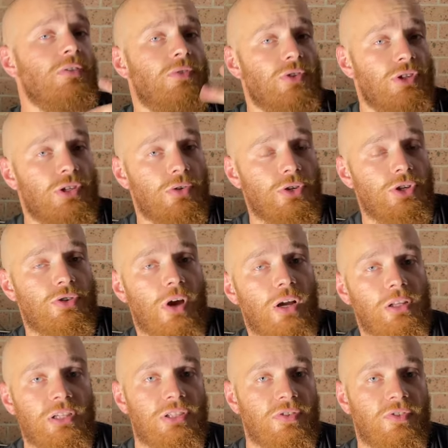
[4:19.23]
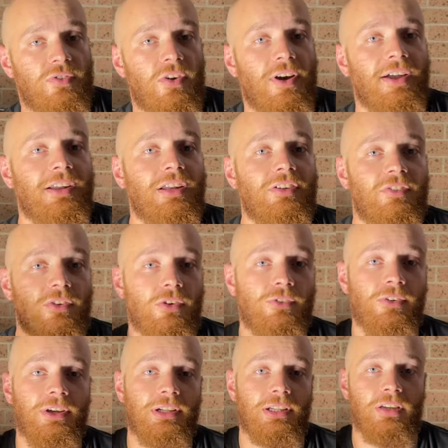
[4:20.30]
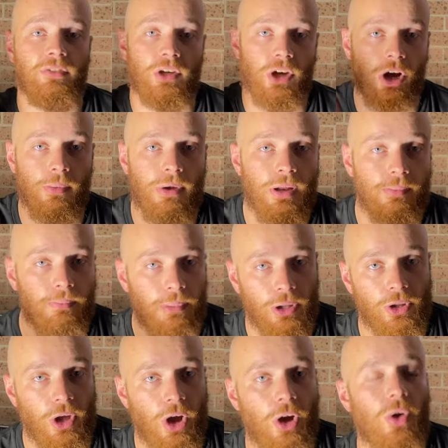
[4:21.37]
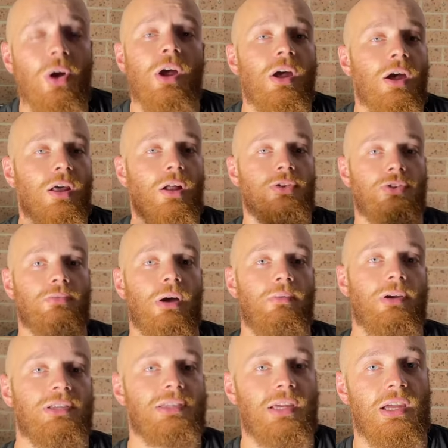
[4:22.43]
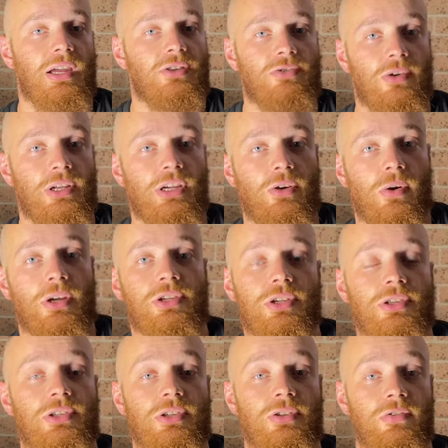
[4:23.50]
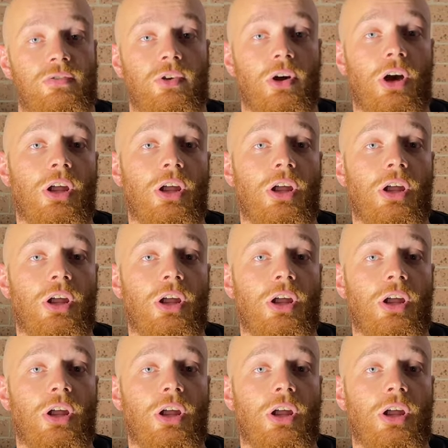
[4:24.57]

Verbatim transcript: If you're still struggling to find any, feel free to leave a comment below, and I'll do my best to answer any questions that you've